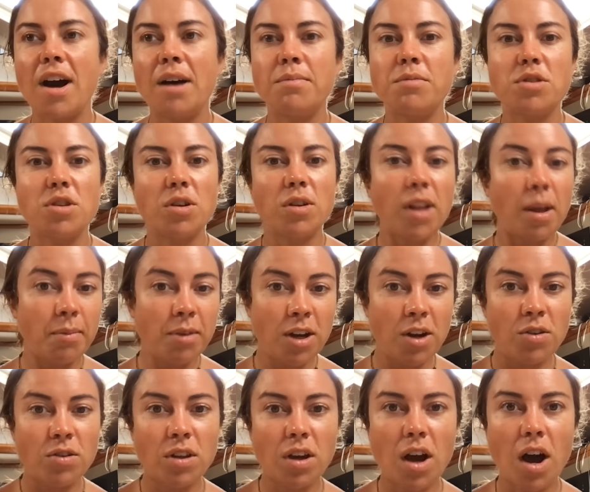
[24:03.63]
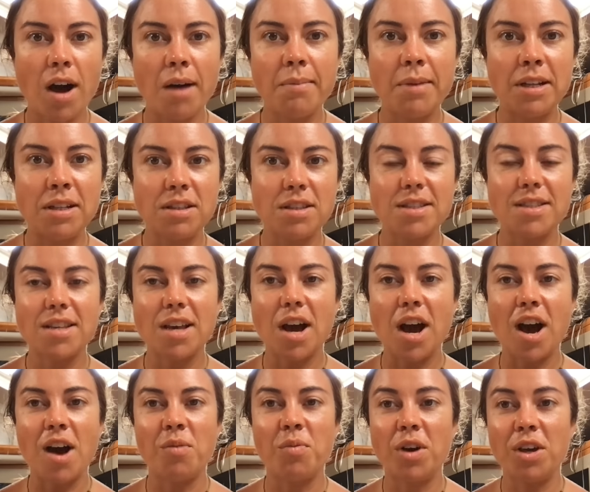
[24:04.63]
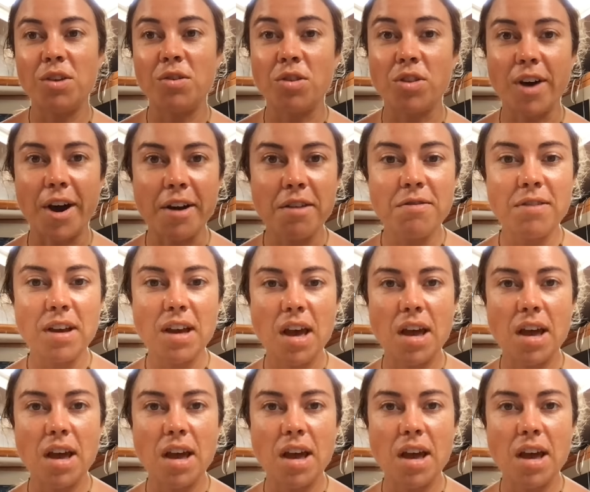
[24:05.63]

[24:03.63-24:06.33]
So let me know in the comments what you thought of it,